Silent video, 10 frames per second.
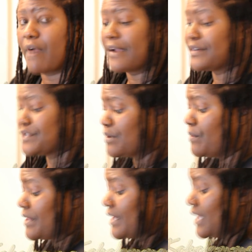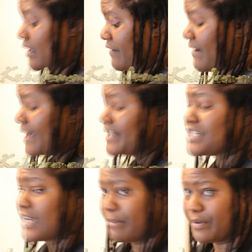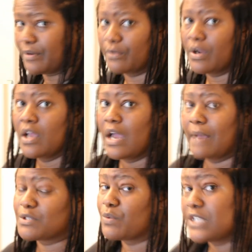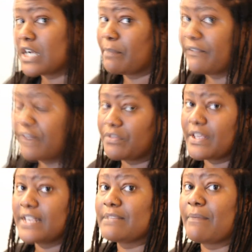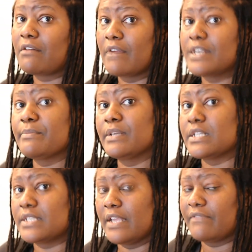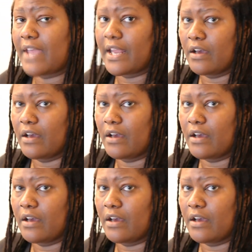prior to with a clarifying shampoo. I'm switching up a few things in my regimen to see if that